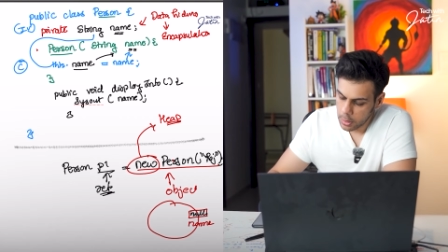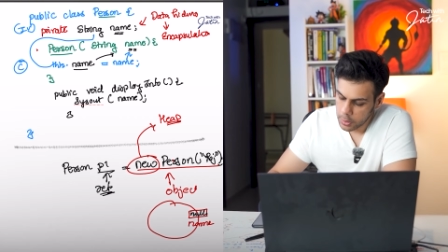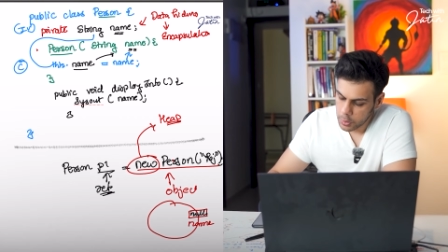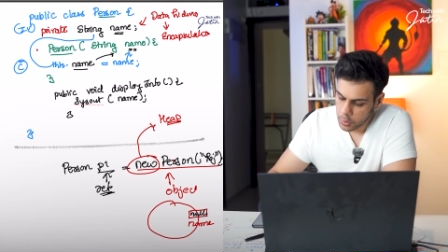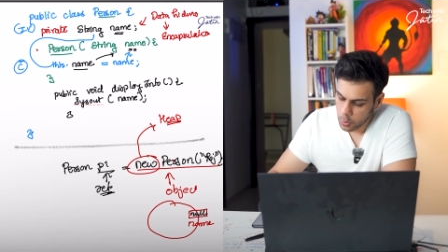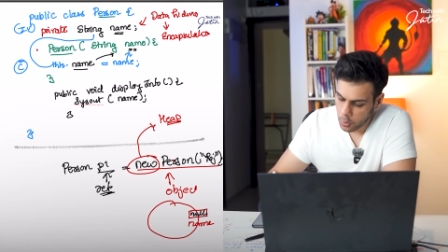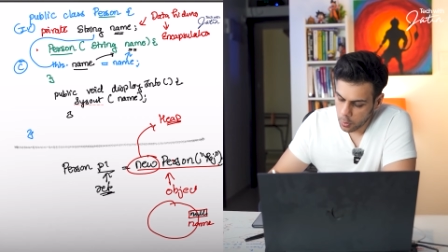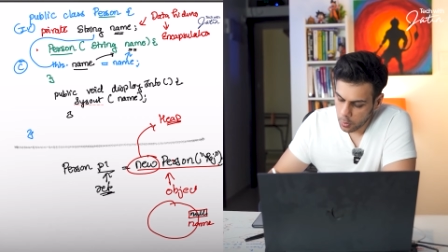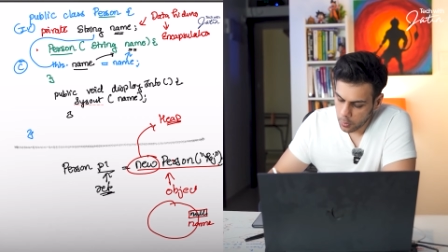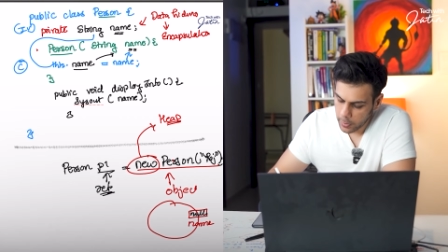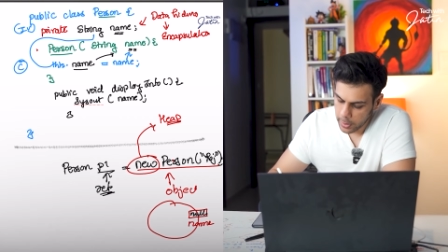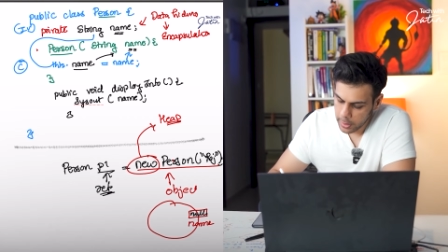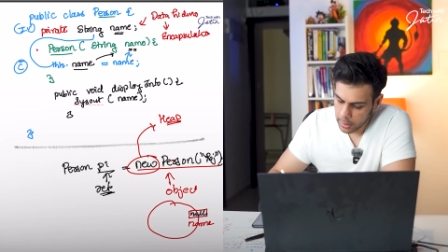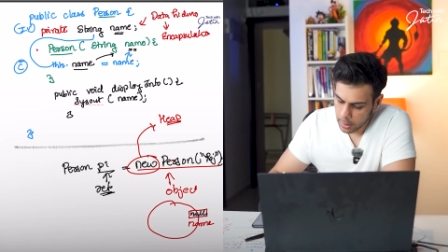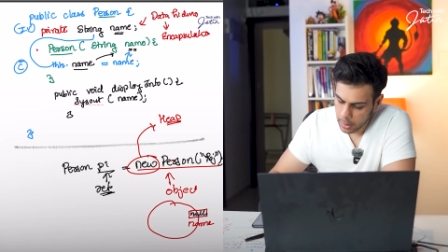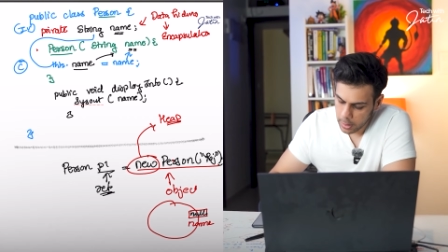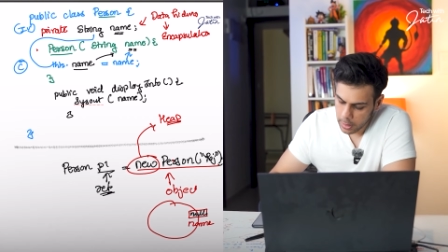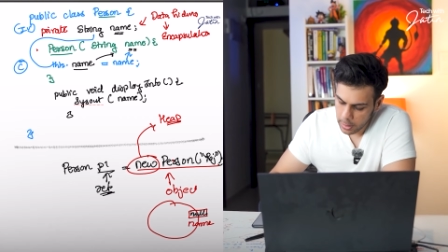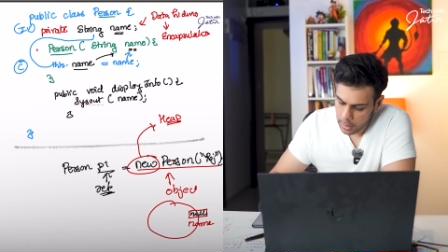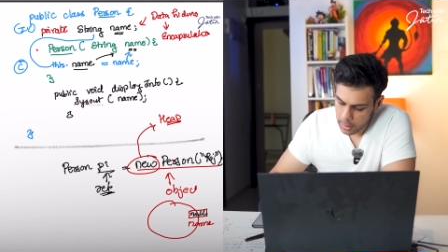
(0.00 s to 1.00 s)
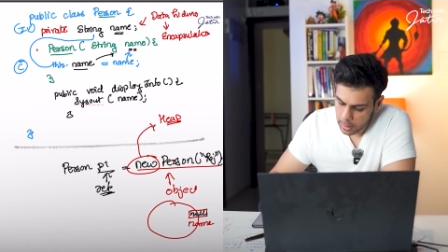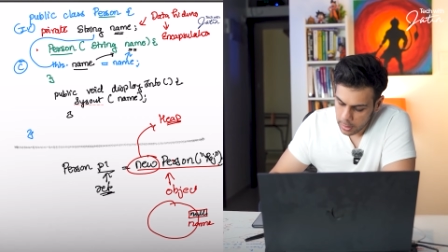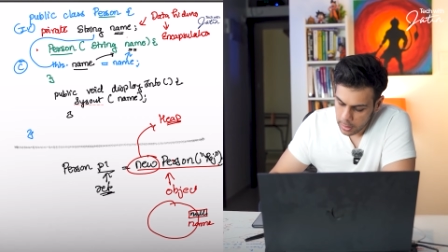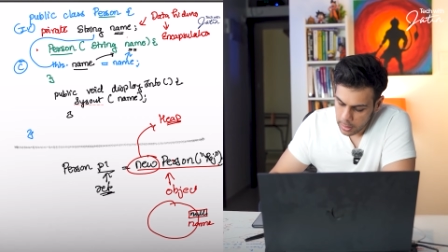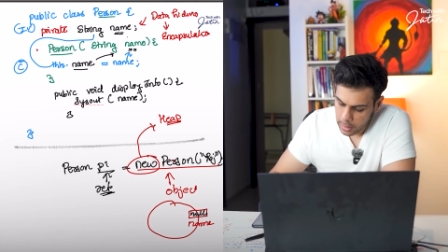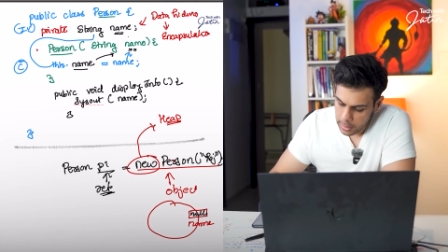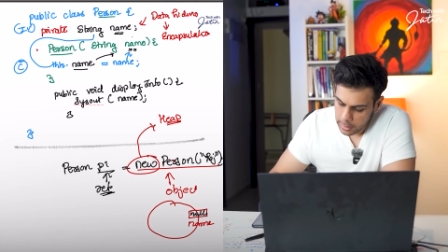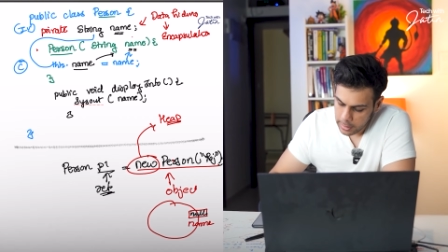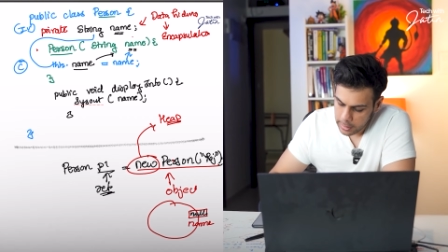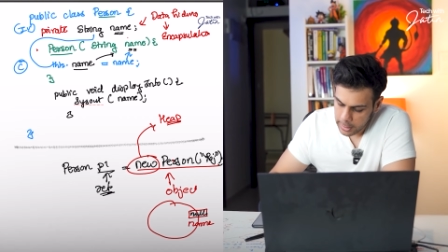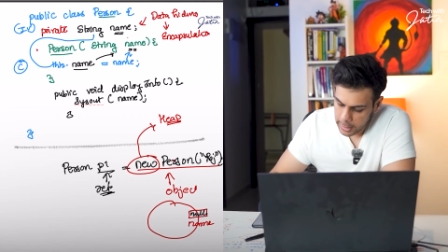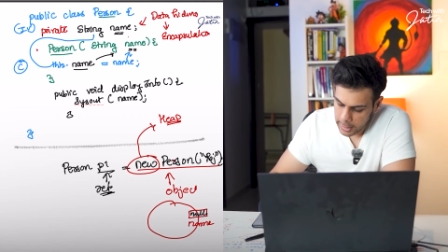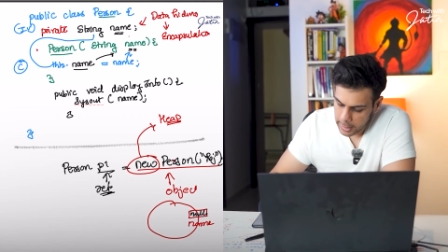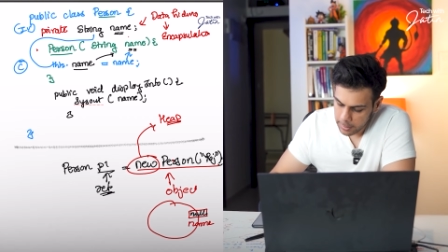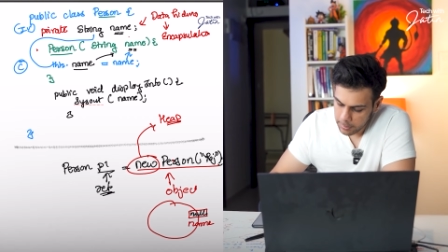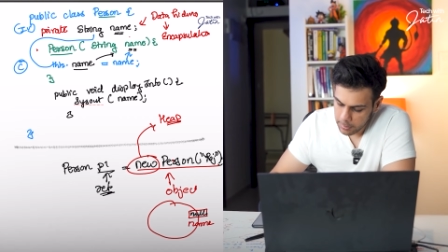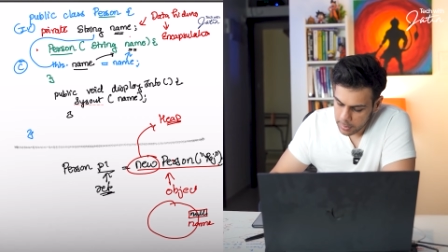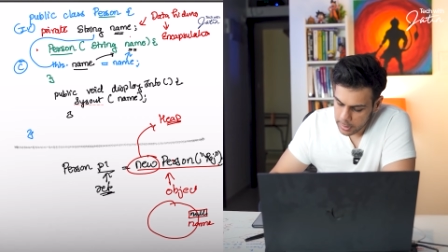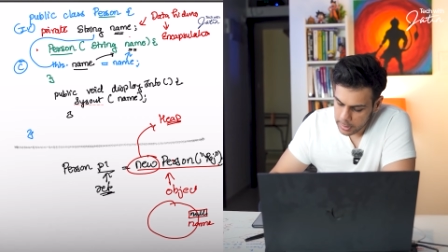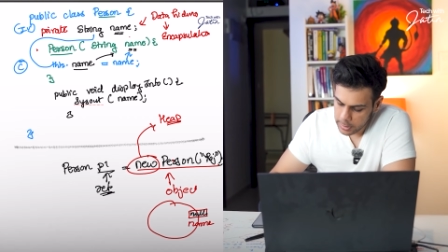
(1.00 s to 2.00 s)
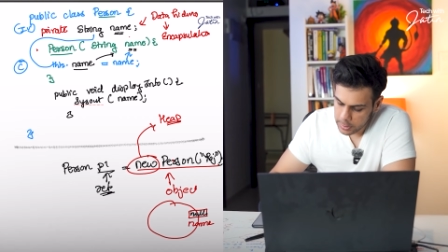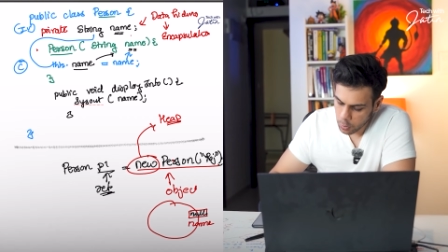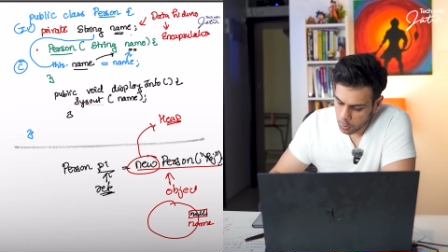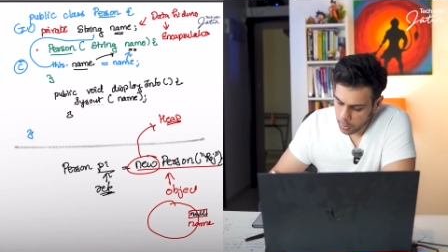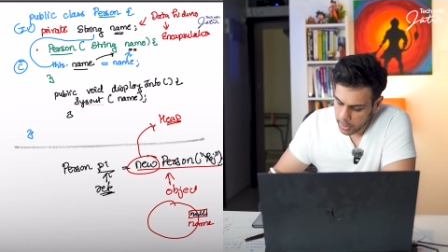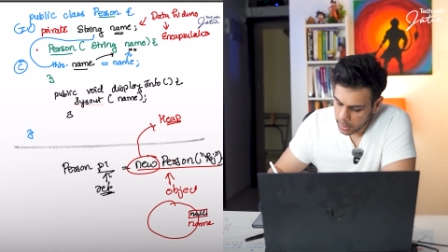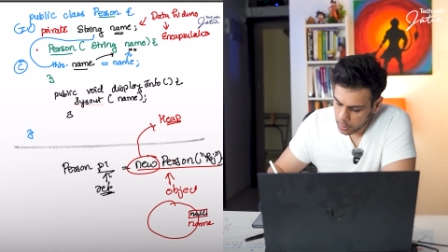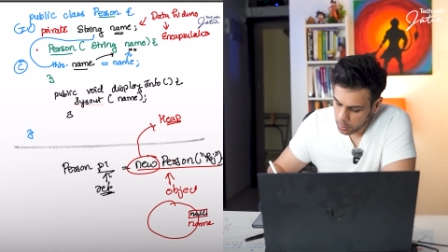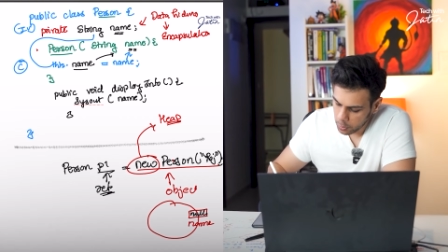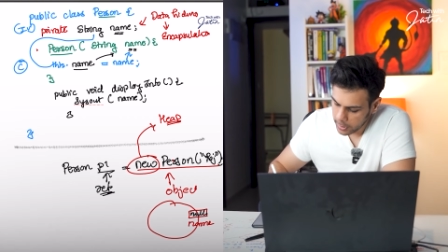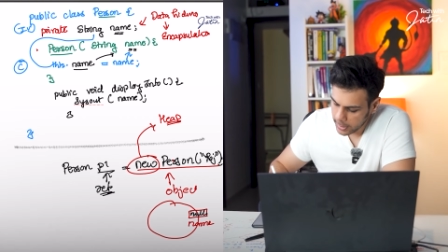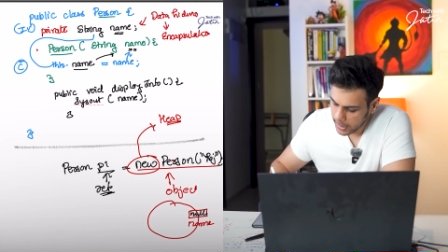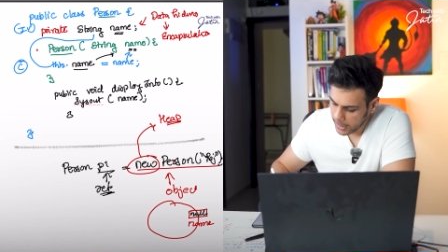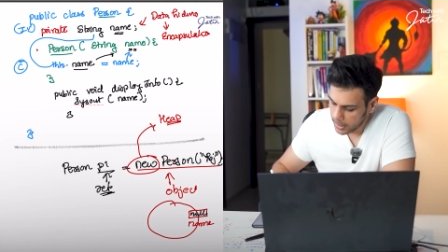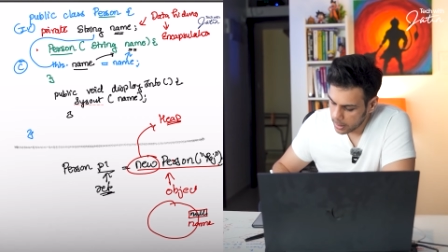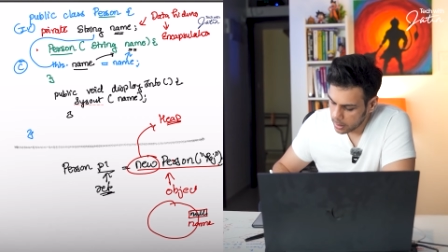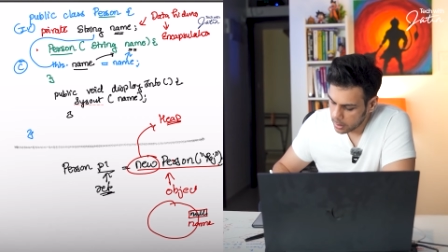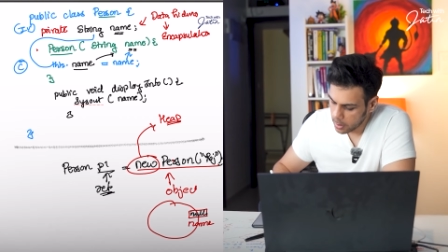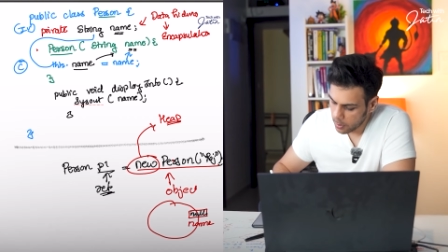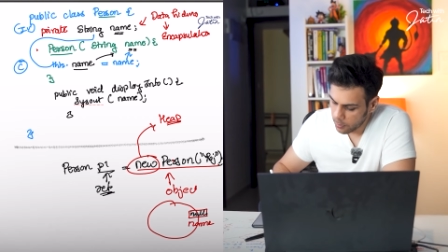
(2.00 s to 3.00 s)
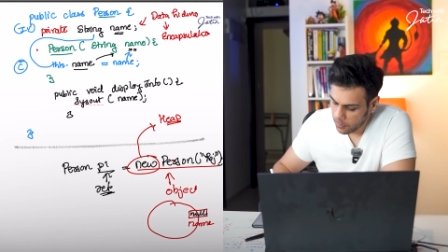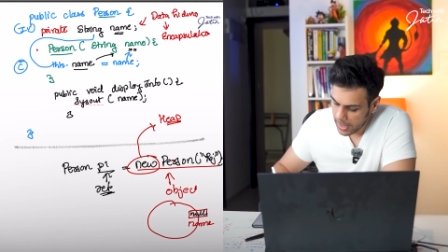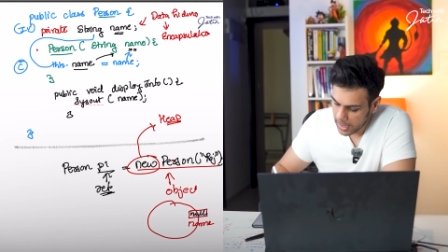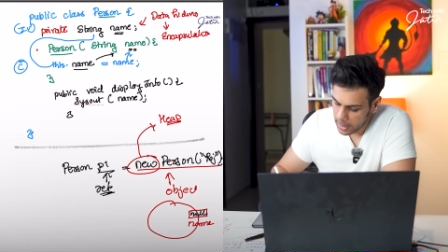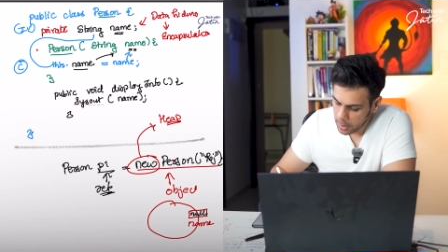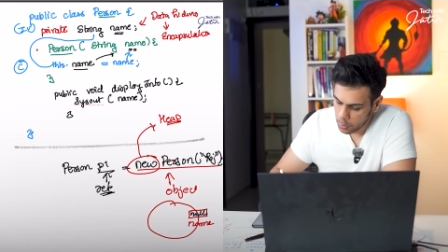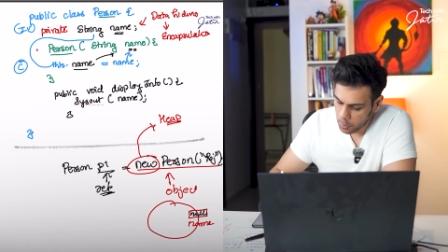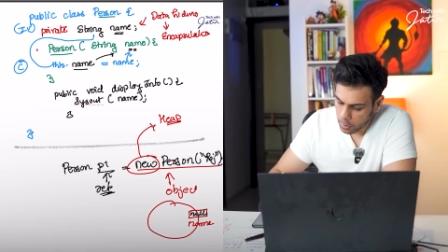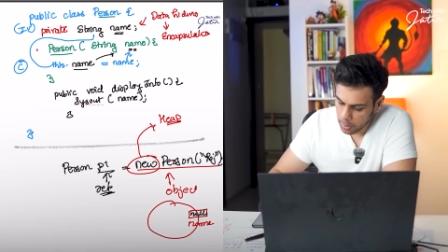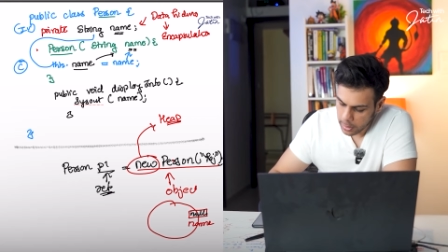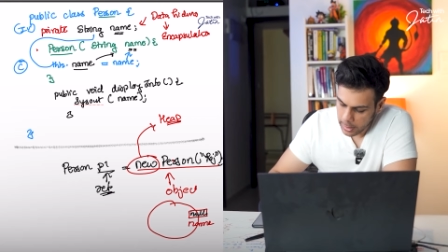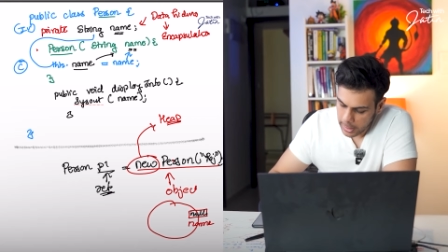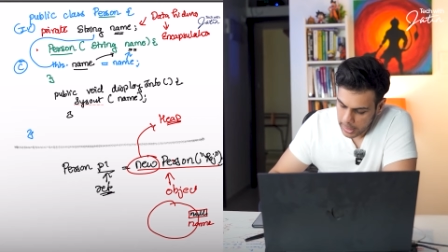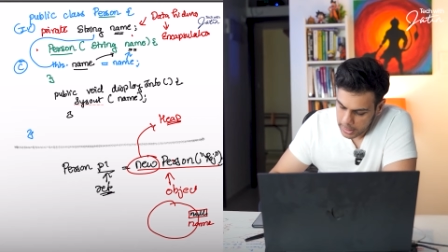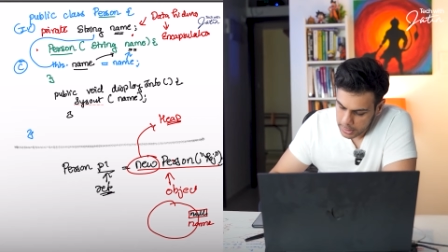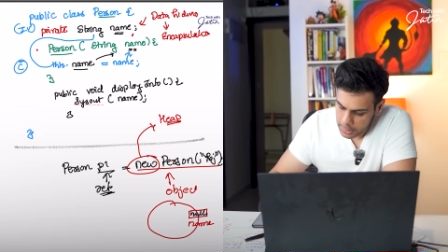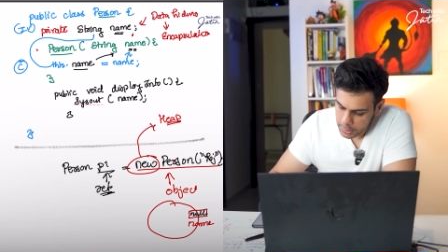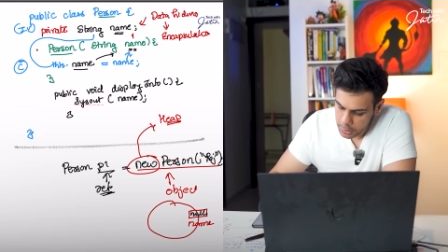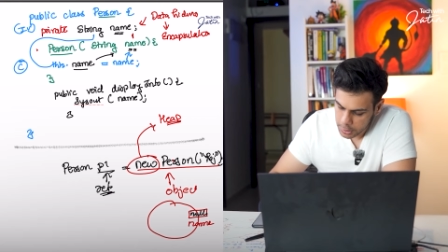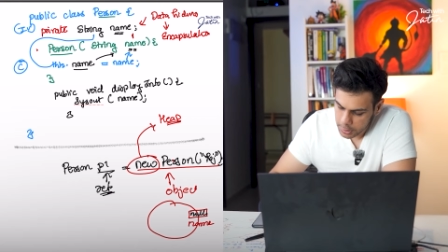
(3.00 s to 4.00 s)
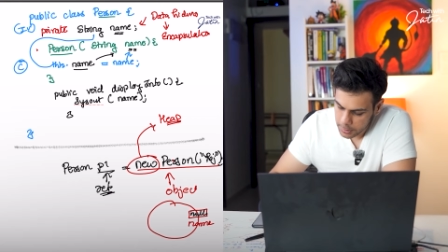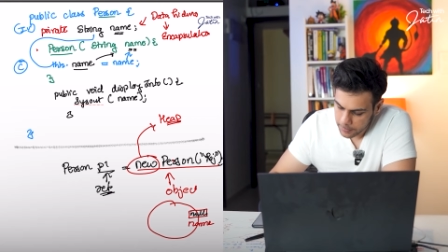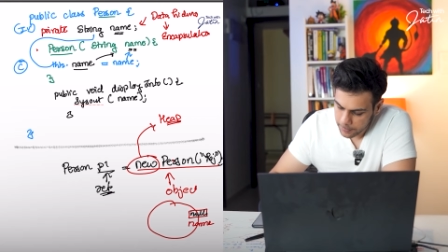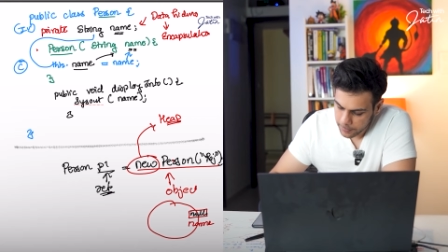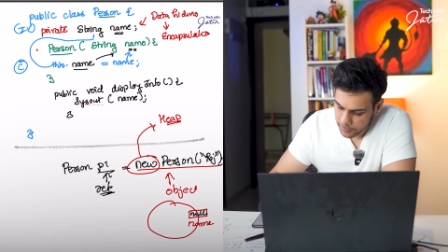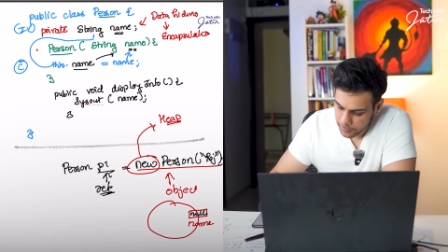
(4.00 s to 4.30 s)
So over here, name is going to get the value Raj.